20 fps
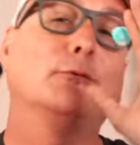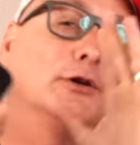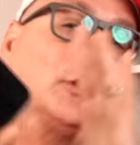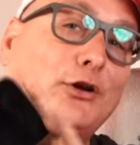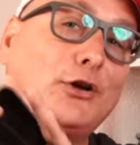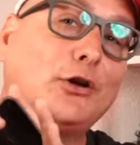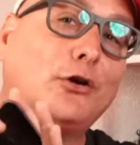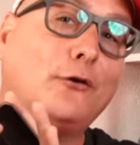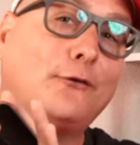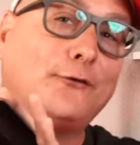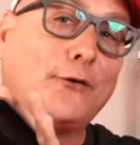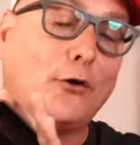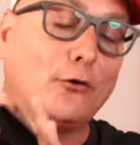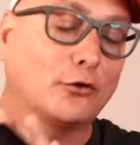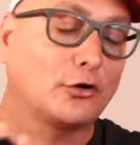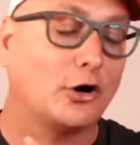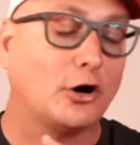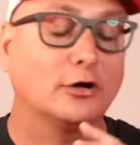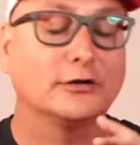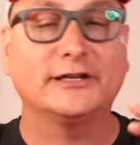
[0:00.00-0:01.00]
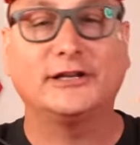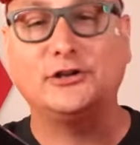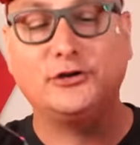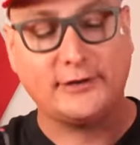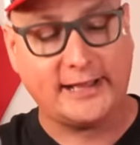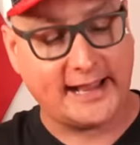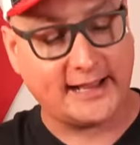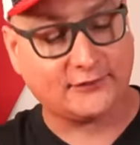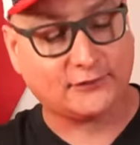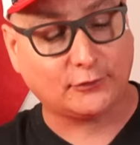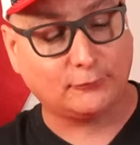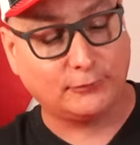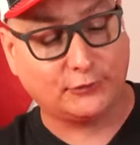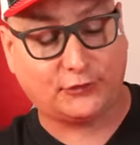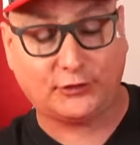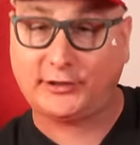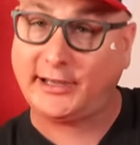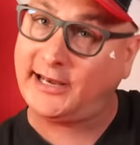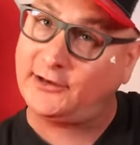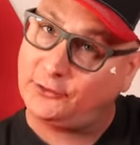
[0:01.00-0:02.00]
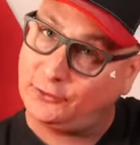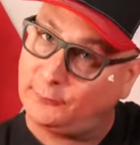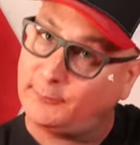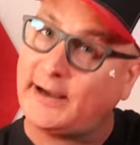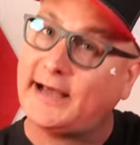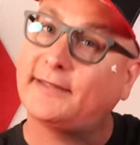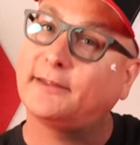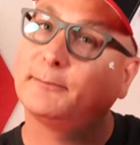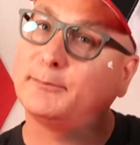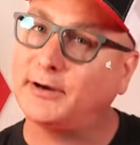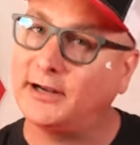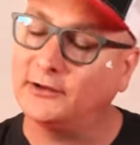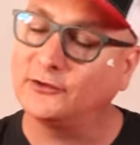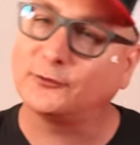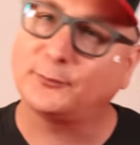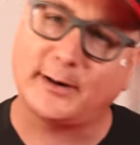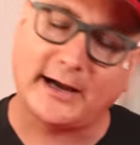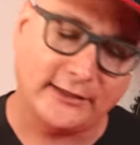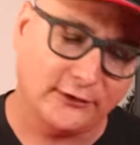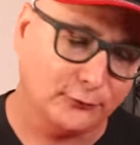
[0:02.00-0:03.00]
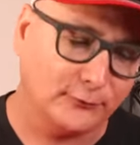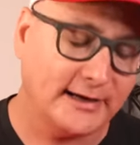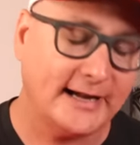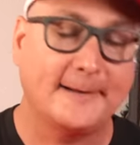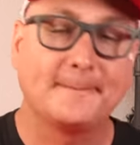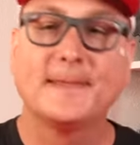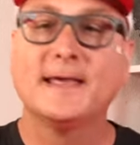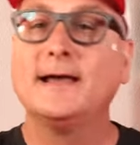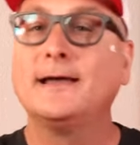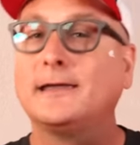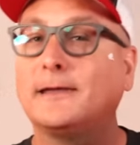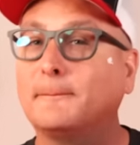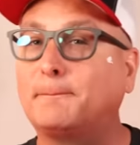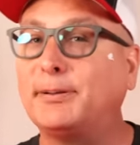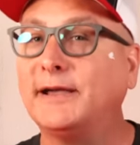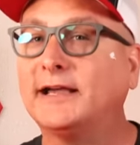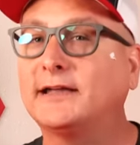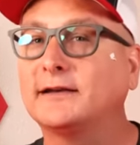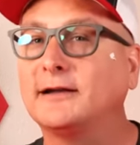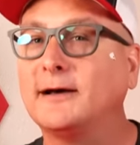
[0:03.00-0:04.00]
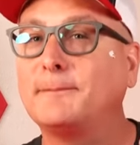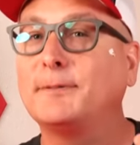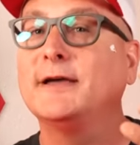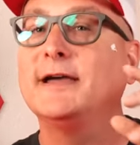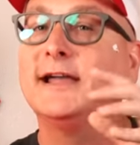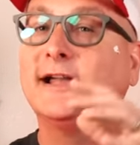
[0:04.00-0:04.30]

When you get a phone call and you answer, which you can do by the buttons, by the way, you pick it up.